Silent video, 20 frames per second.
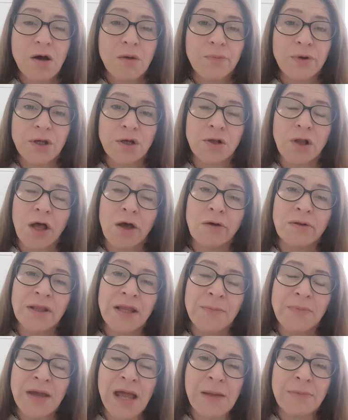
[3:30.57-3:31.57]
but you'll only
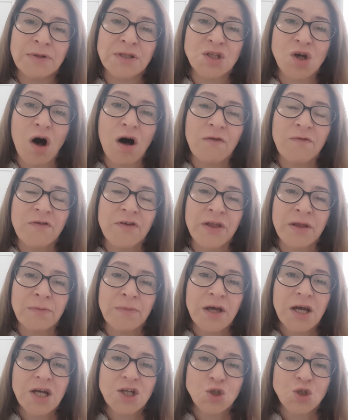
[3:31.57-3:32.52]
be able to offer them